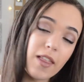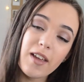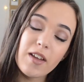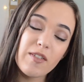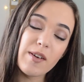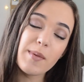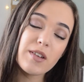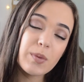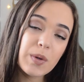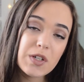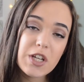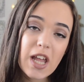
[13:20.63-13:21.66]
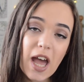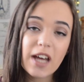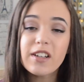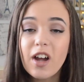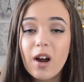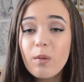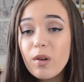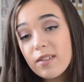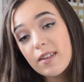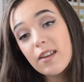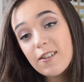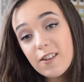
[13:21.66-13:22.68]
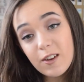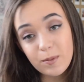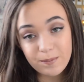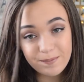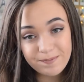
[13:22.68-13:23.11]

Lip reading: Thank you very much for watching, and I will see you soon.